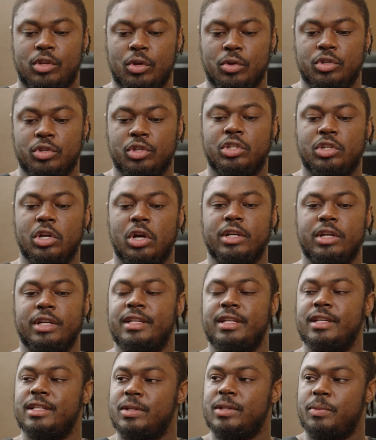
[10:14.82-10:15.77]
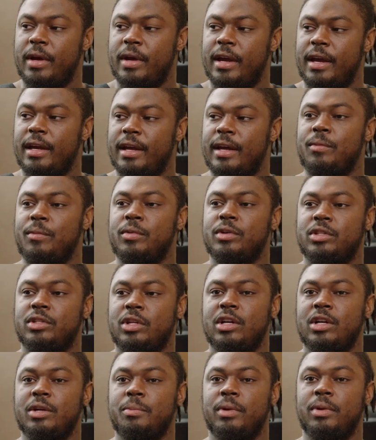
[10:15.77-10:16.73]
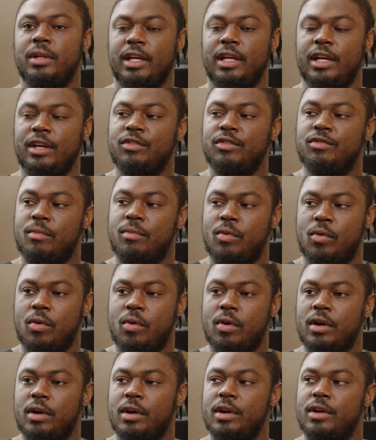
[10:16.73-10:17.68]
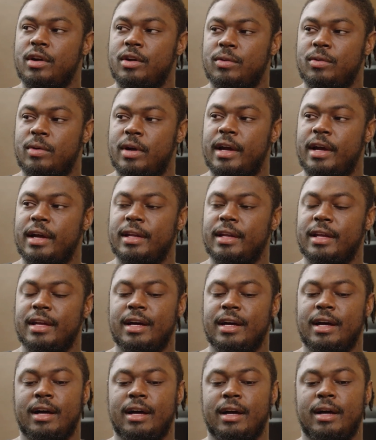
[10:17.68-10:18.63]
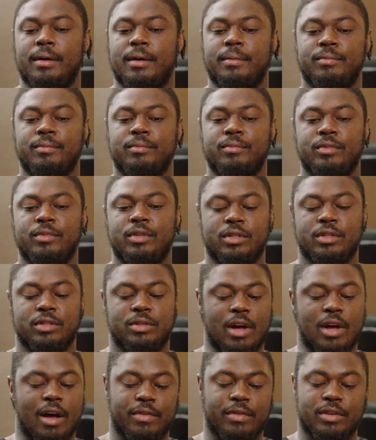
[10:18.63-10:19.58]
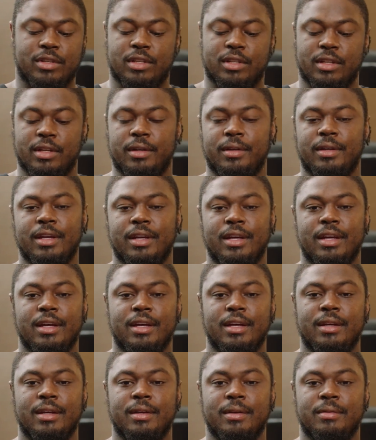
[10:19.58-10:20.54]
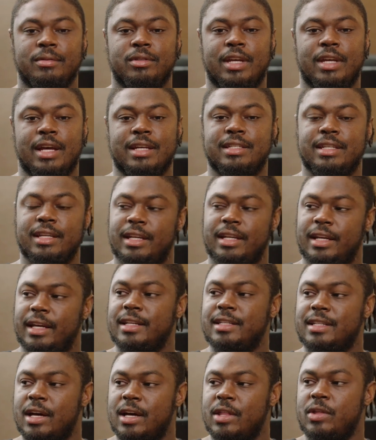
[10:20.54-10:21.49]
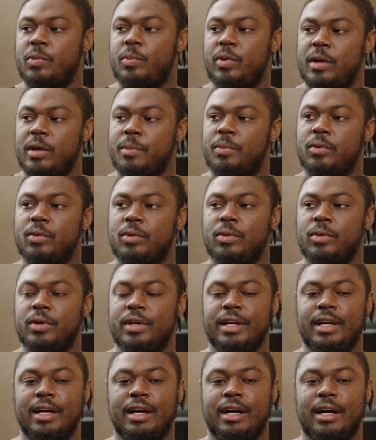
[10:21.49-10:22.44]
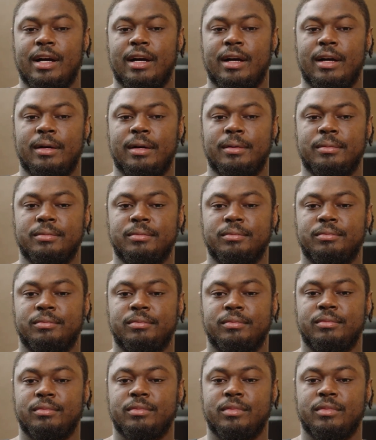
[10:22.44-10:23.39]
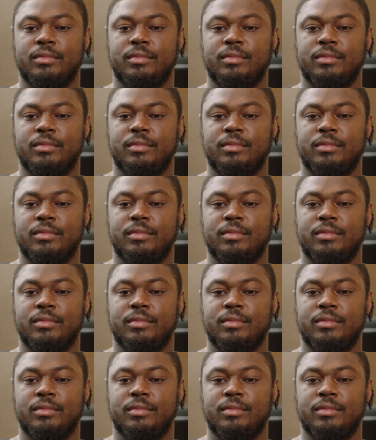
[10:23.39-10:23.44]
those are starting to dissipate and we're starting to believe more, right? Mm. Um, there's obviously testing it against other people um,